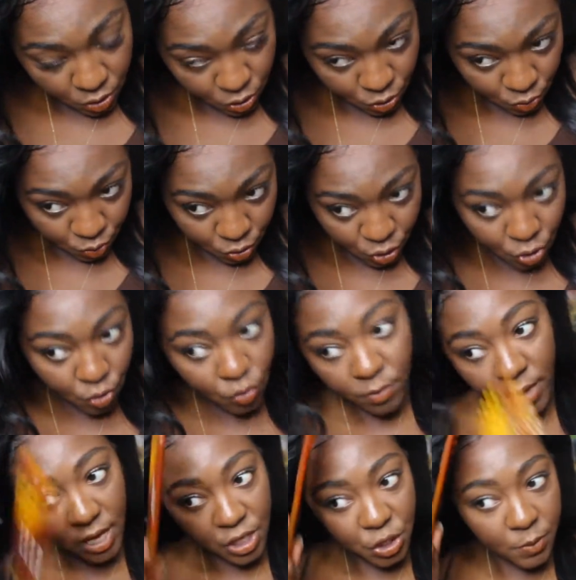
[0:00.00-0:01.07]
do too
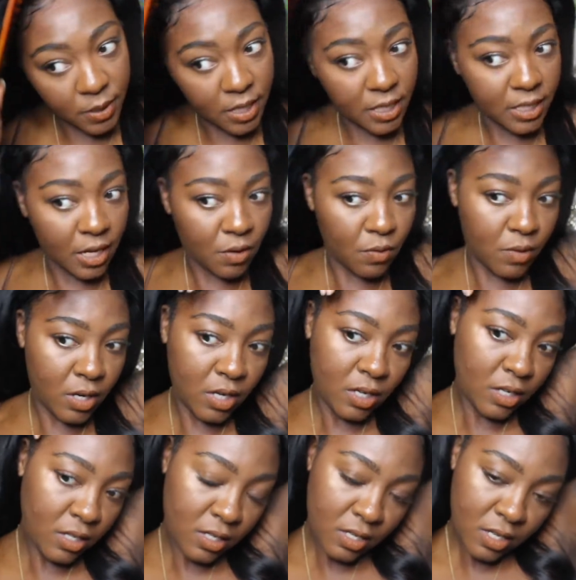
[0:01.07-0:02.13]
much because I don't want to